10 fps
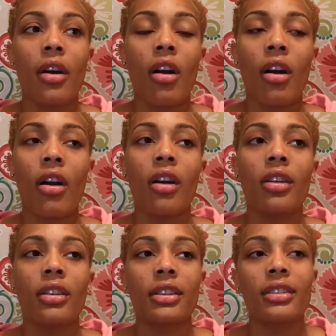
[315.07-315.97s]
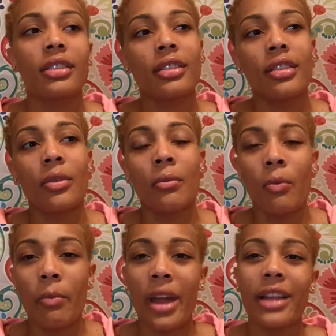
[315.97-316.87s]
all
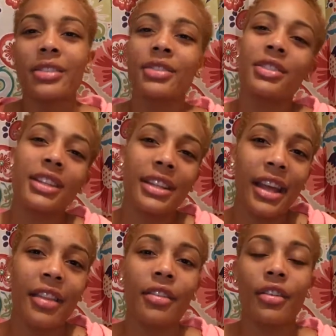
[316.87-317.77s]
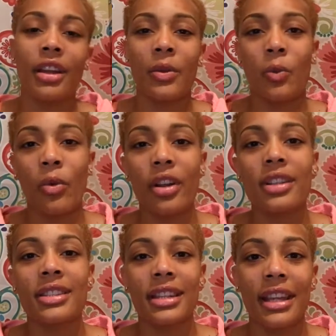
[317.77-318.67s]
mesh together and
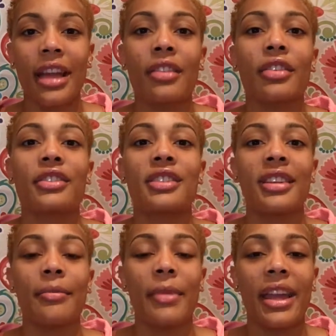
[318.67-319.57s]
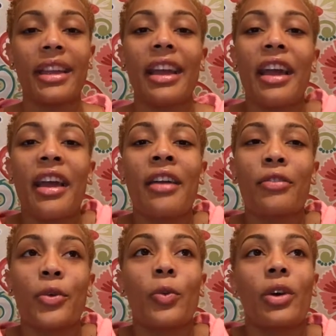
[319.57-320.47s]
work together to make
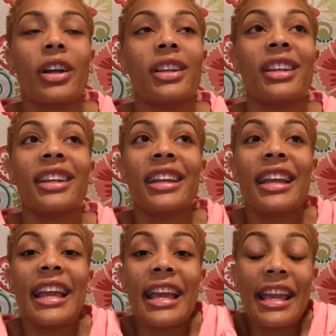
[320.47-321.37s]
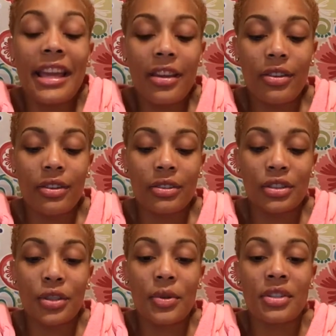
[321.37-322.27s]
everyone heal
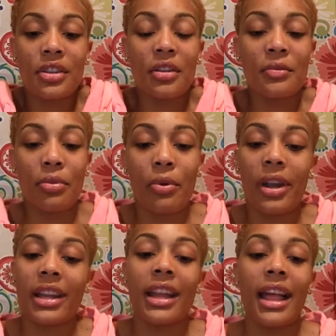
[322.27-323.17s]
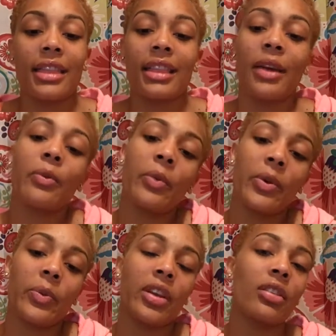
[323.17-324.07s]
to a certain point, that
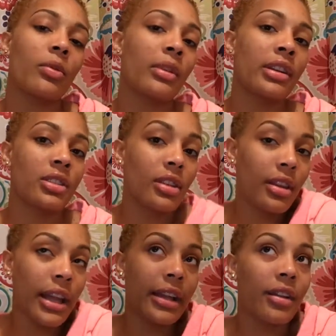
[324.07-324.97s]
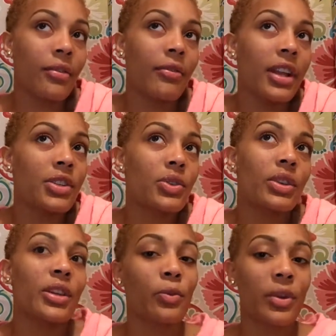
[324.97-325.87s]
when we
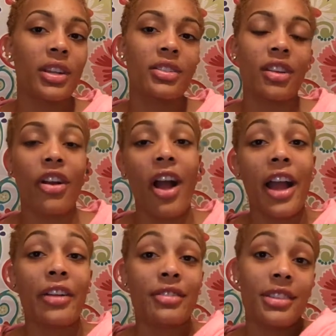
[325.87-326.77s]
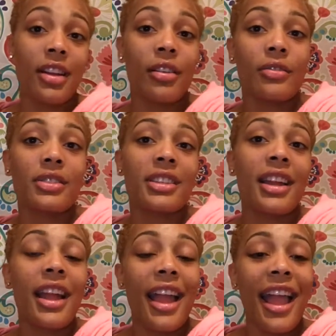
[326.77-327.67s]
eventually reach our higher selves
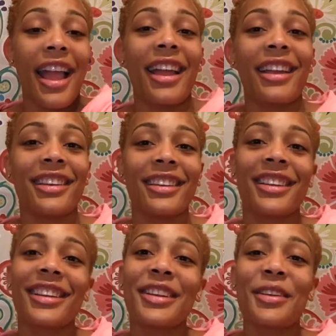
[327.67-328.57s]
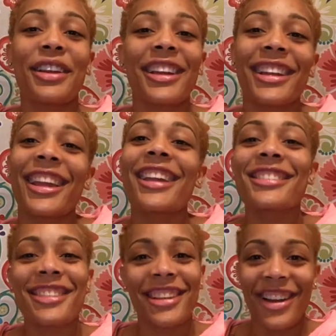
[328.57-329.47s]
and get
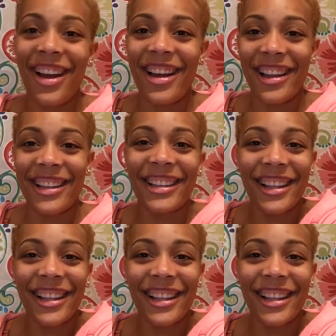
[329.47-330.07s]
to God,